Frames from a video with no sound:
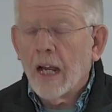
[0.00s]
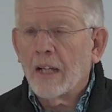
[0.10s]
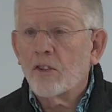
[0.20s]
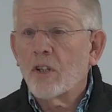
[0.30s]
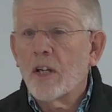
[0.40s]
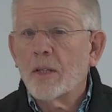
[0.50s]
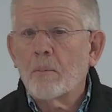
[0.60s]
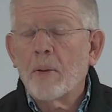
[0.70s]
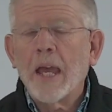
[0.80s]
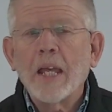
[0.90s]
and saw the
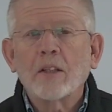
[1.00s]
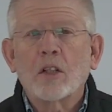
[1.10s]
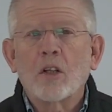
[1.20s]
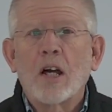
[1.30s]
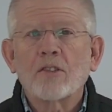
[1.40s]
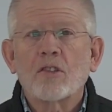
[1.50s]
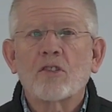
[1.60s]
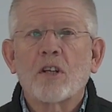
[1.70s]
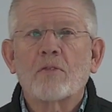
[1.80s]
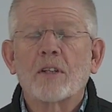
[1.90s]
pain, the loss, the
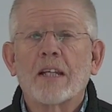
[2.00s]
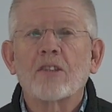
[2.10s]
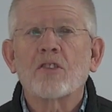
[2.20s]
suffering that